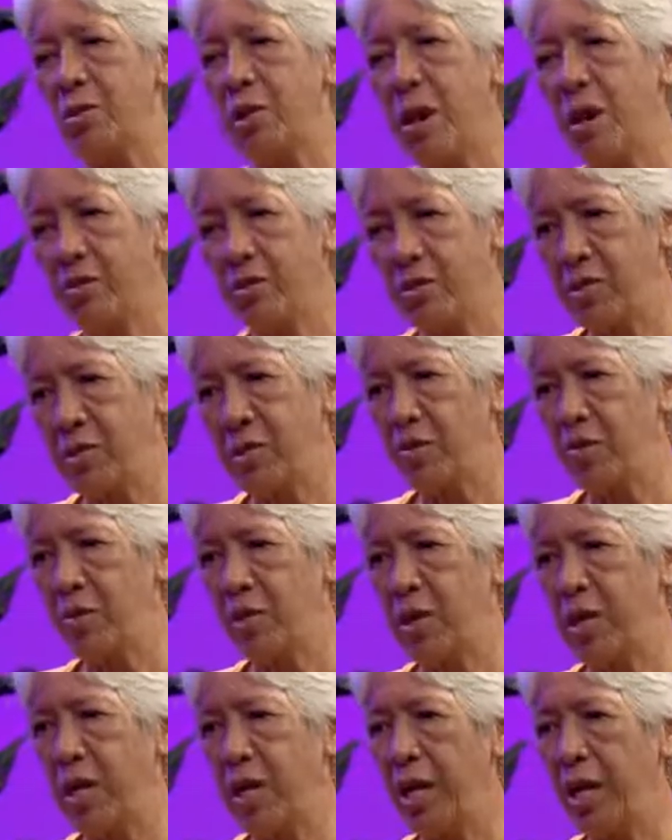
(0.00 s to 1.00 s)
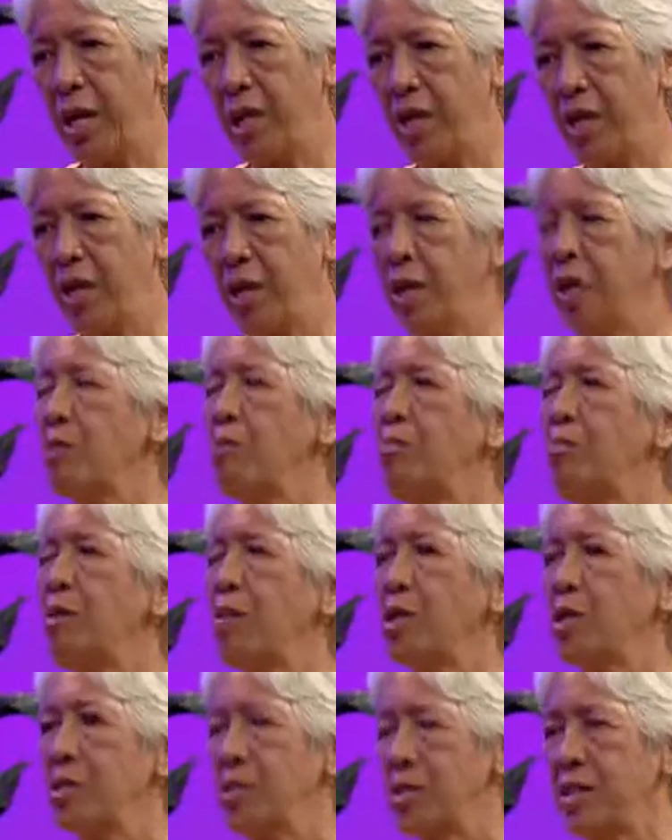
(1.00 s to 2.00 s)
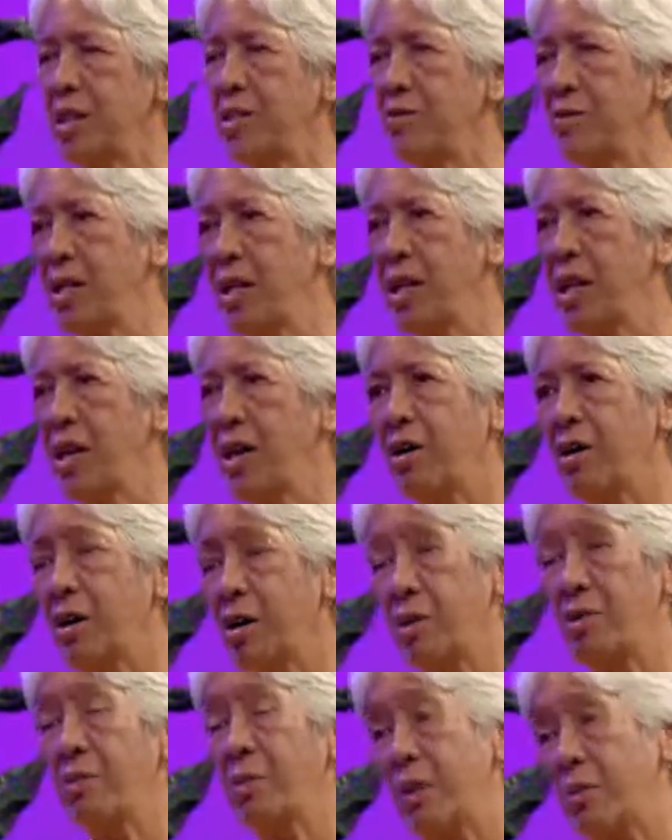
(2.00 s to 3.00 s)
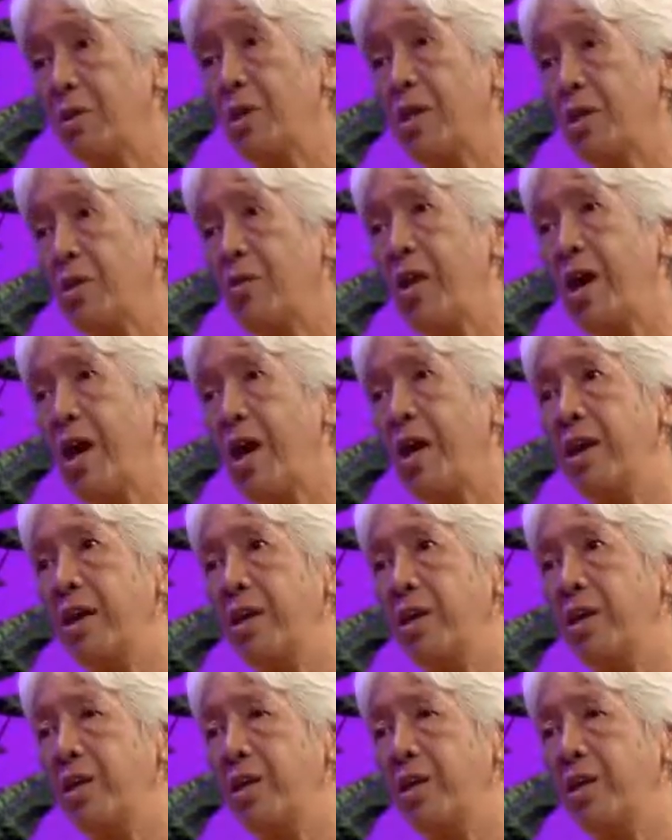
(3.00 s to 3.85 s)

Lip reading: craft something and put a statement out in a public way